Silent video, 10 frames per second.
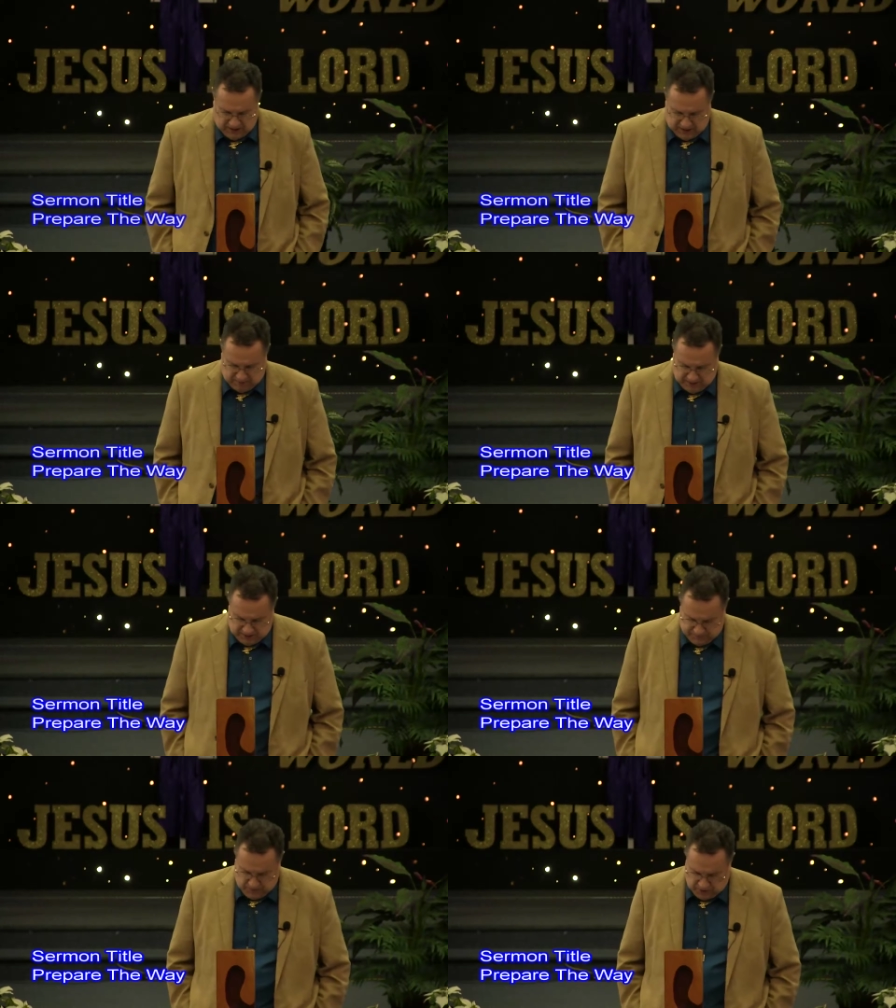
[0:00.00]

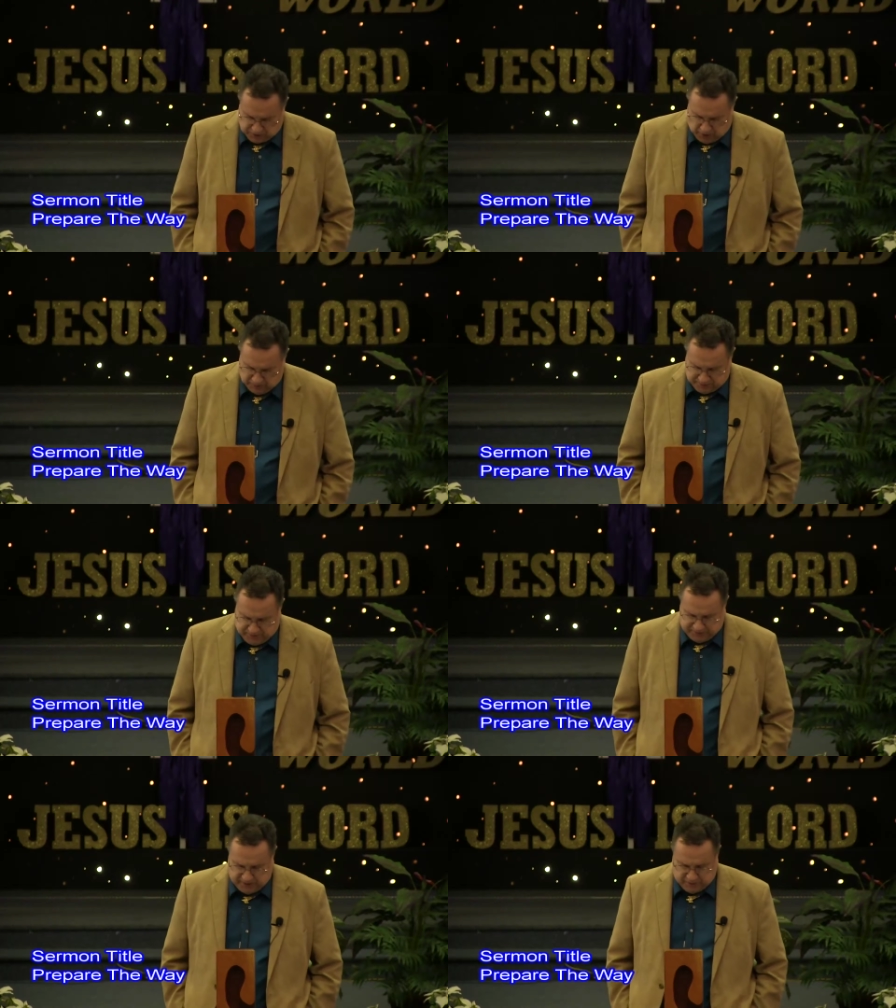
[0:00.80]
Amen. Psalms
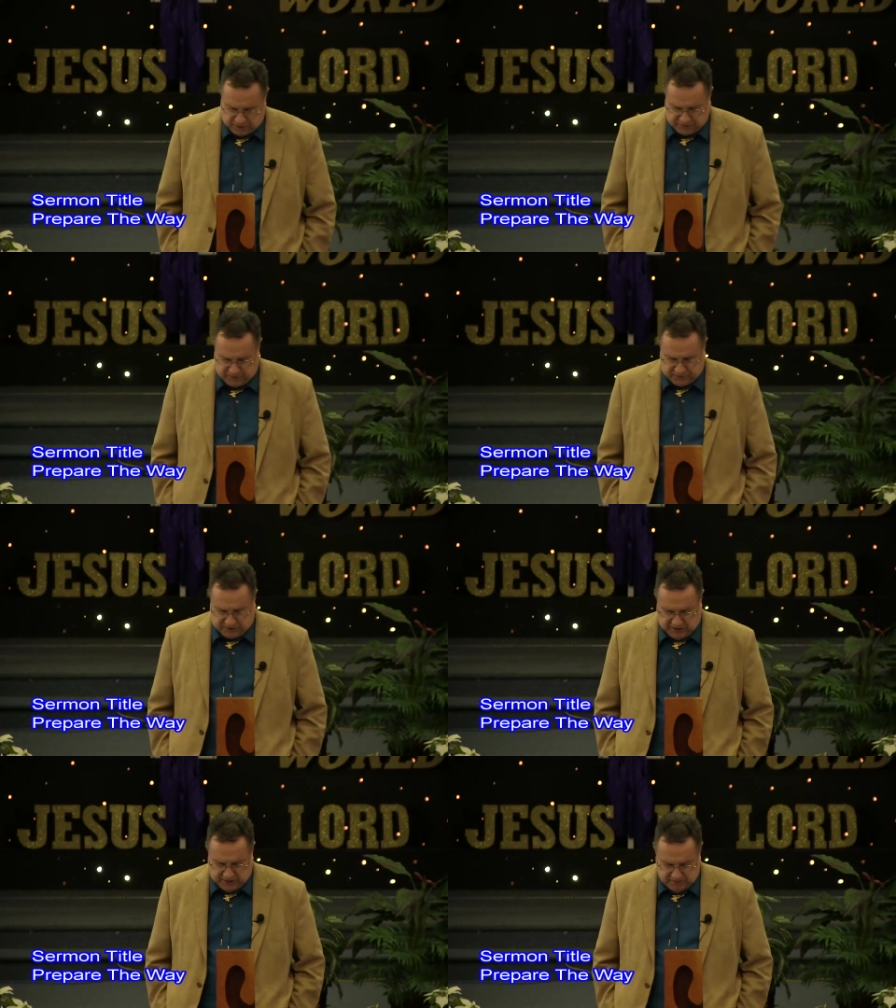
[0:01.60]
50, verse
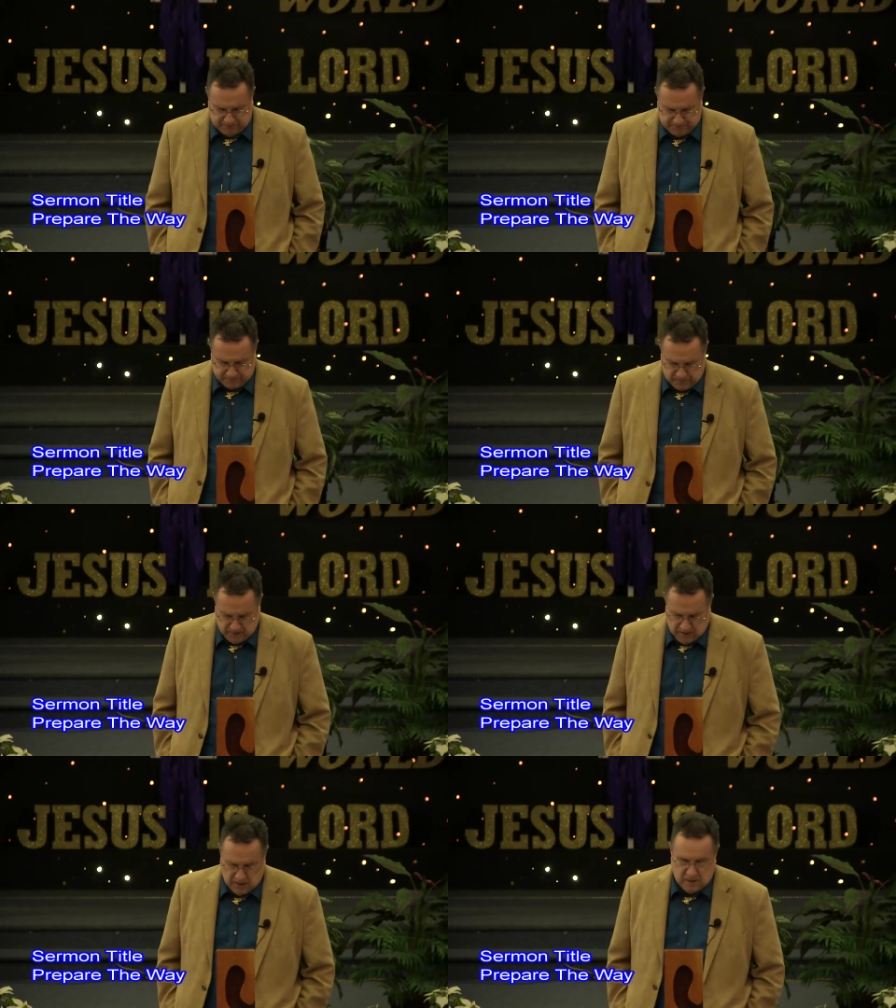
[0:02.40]
15.
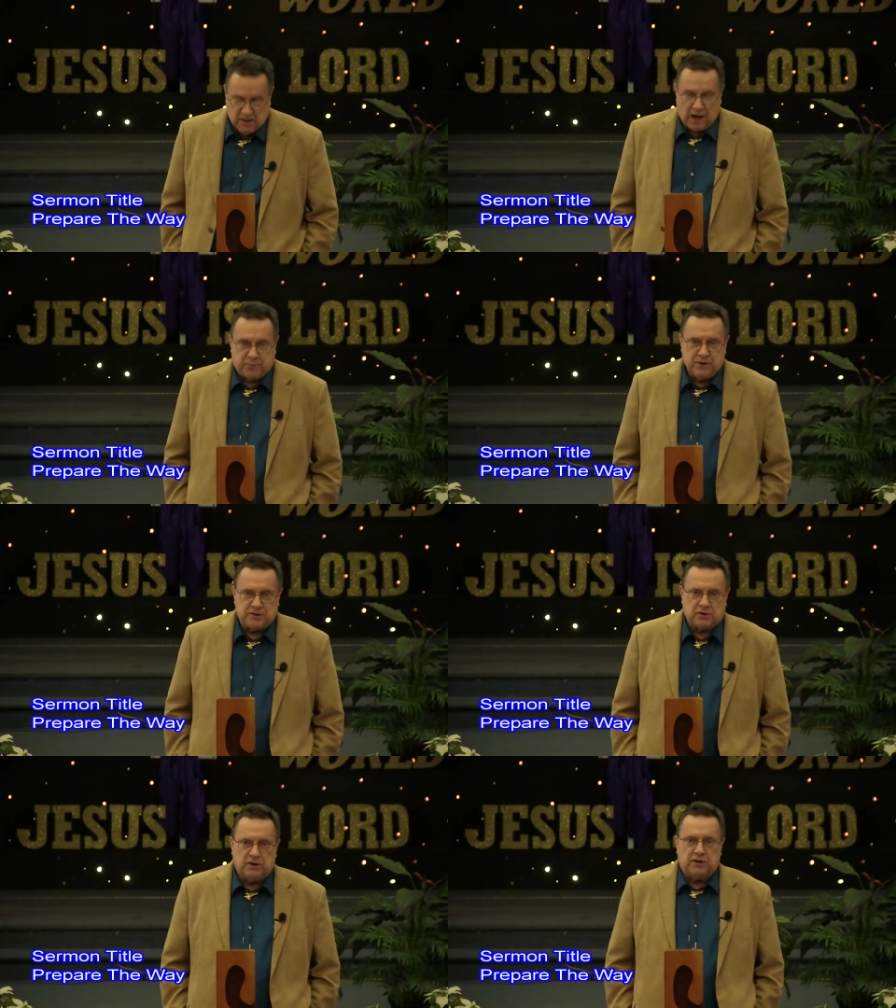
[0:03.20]
I
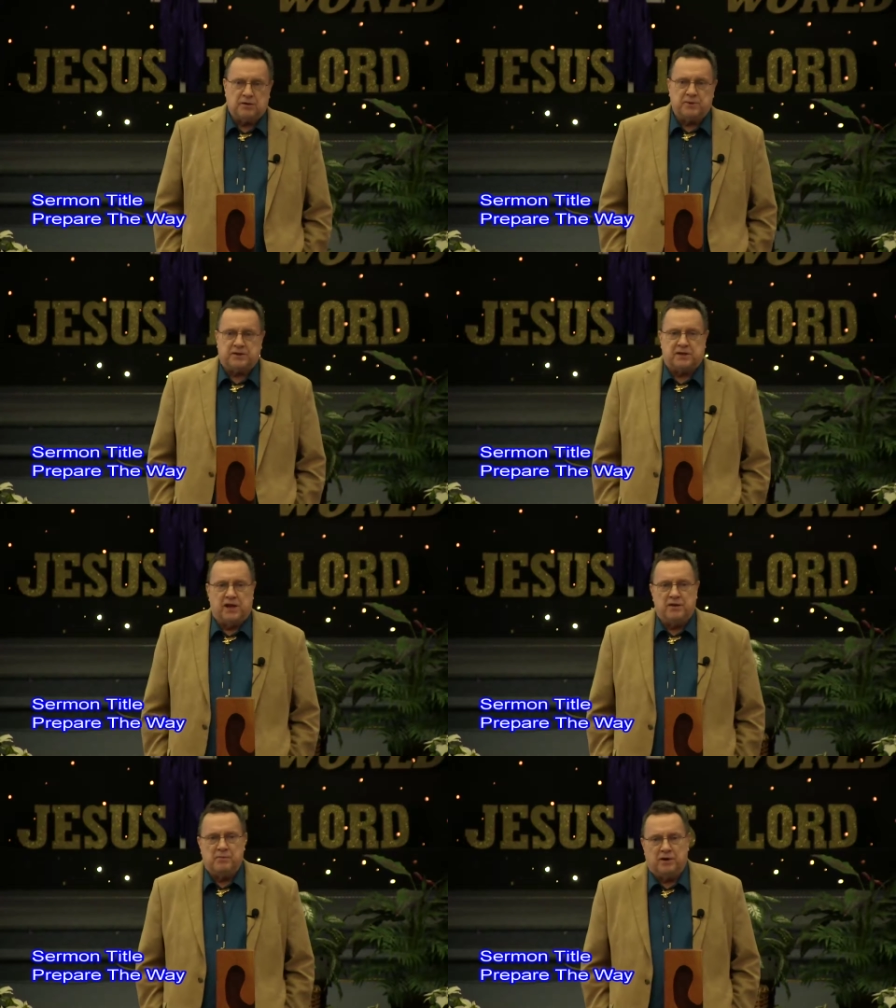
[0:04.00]
preached on it a little bit the
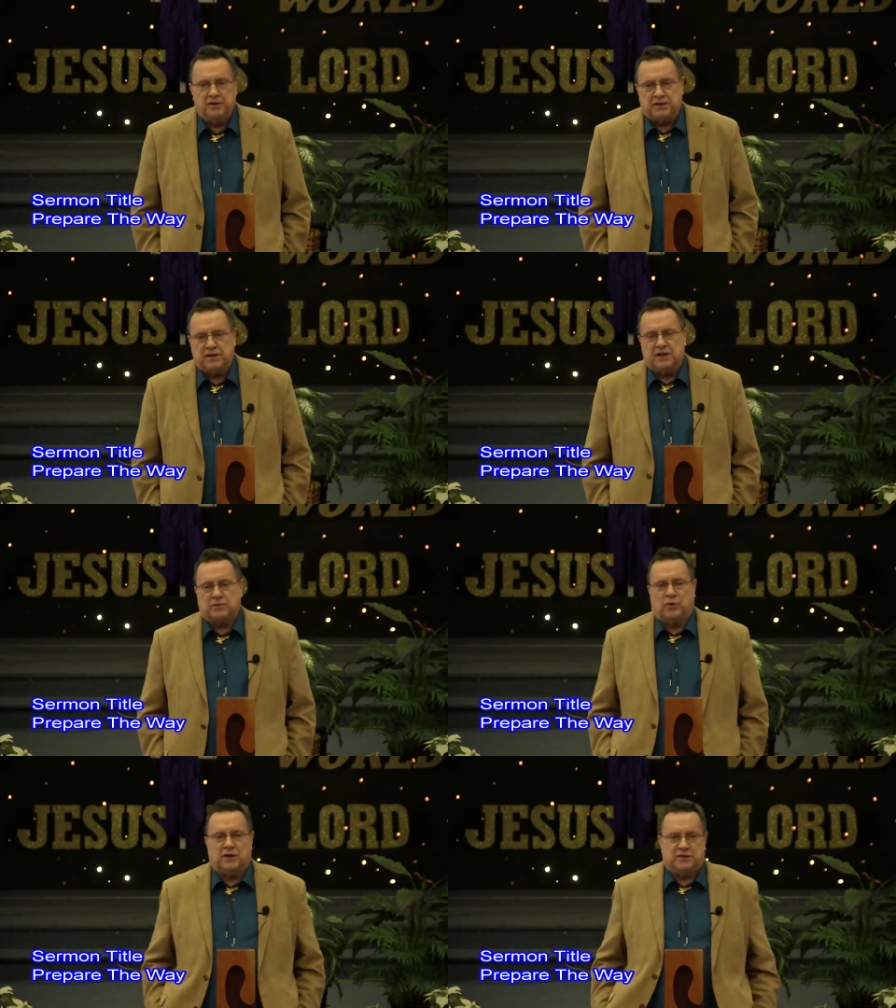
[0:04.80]
other month, and
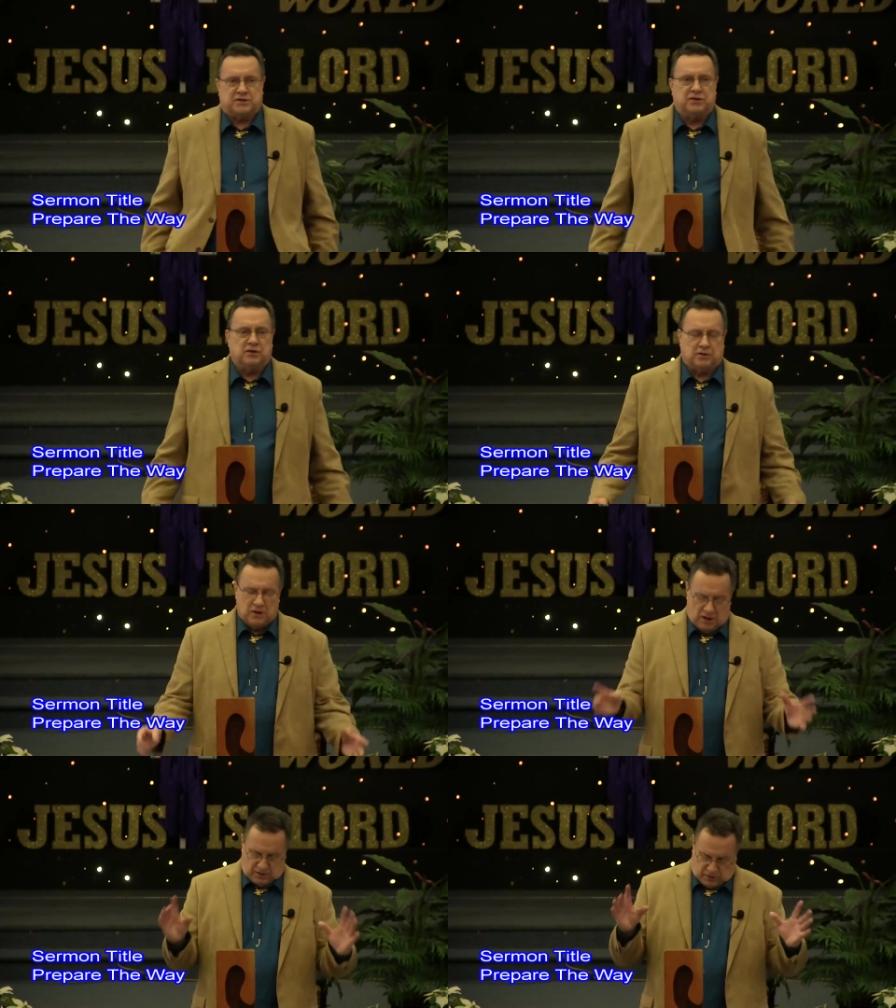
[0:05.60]
guess what? It
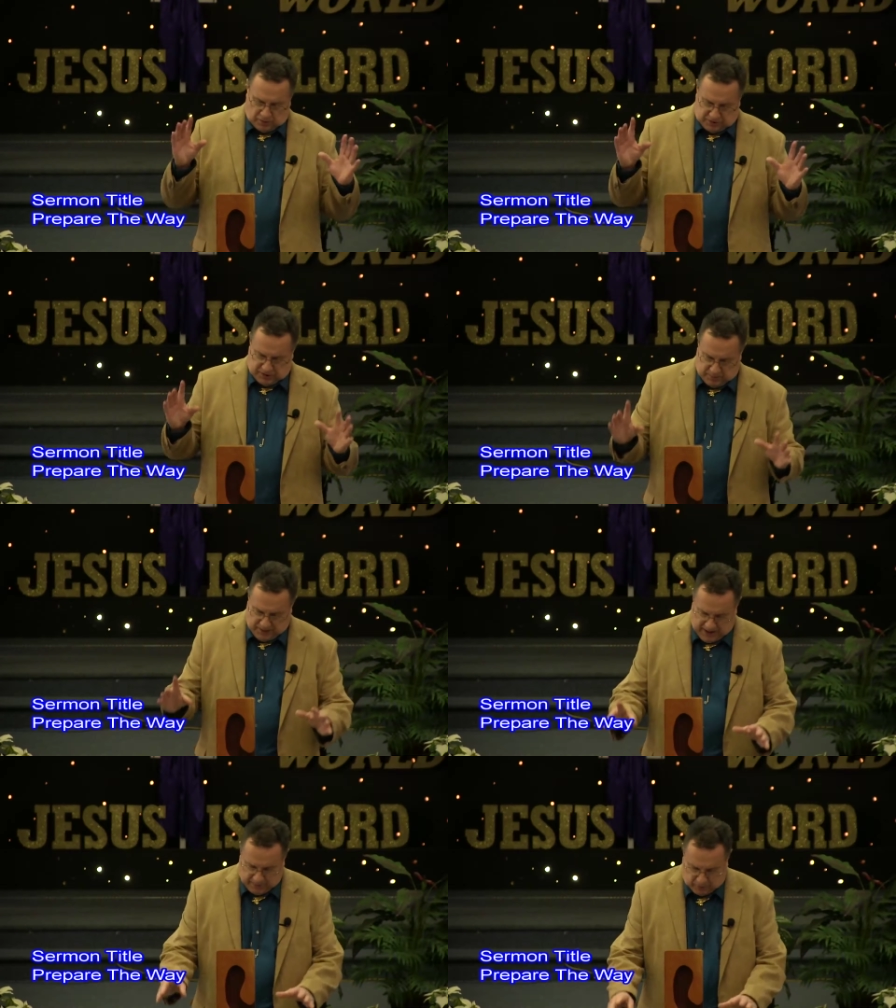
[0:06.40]
still goes in the
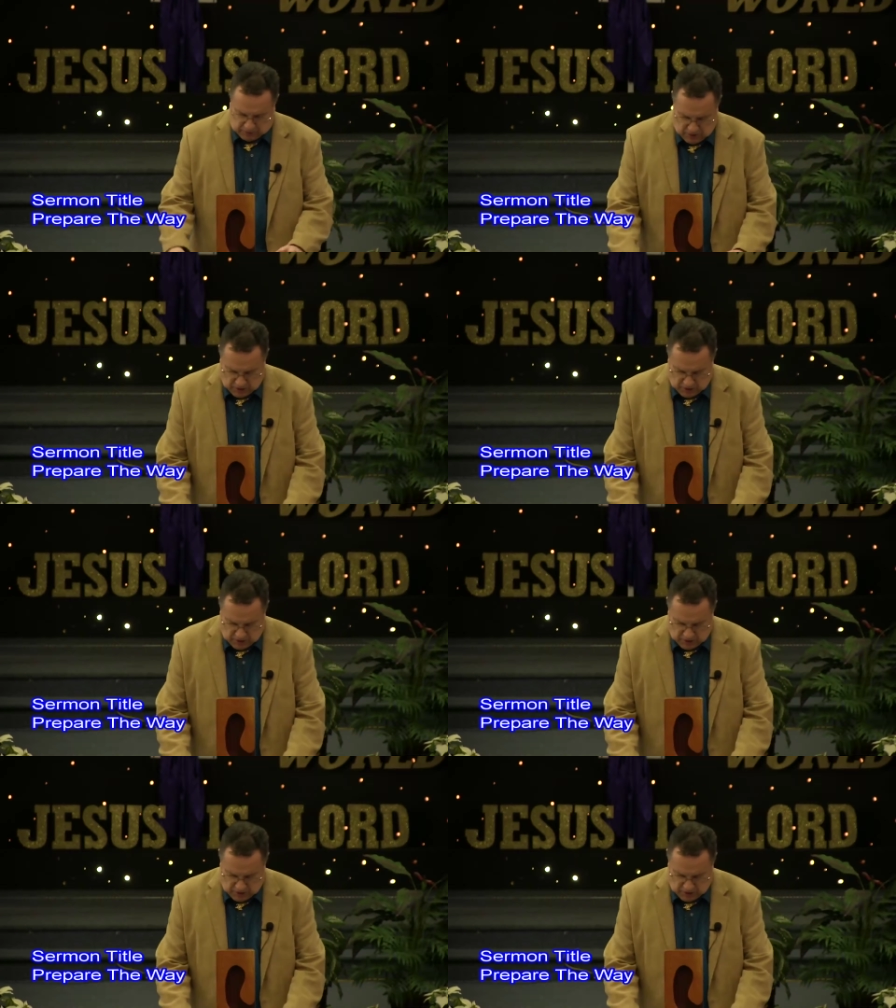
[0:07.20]
Bible.